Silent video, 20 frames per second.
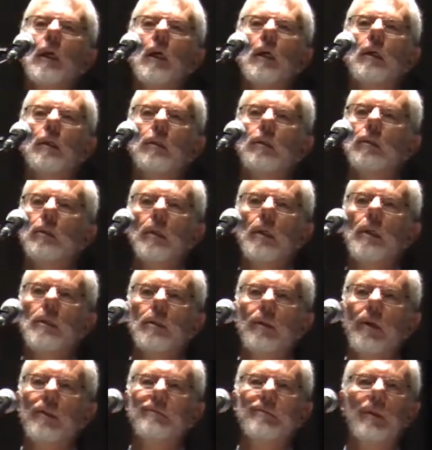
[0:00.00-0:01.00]
All these
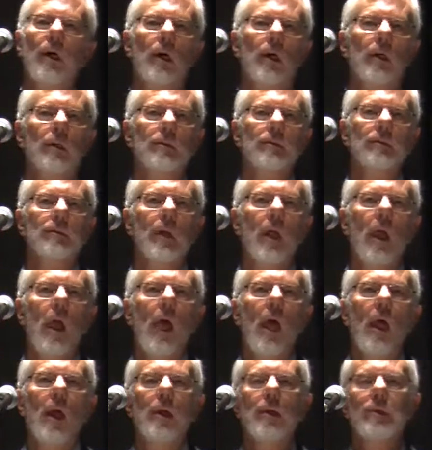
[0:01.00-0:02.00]
are involved.
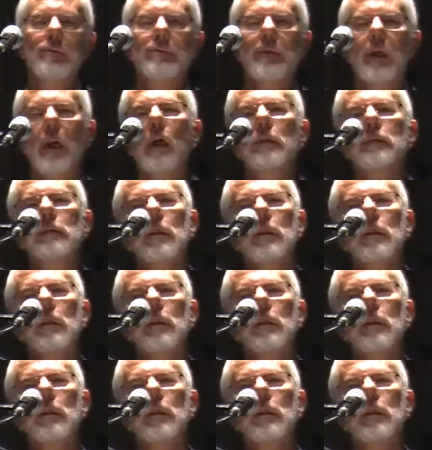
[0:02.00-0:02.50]
But I want to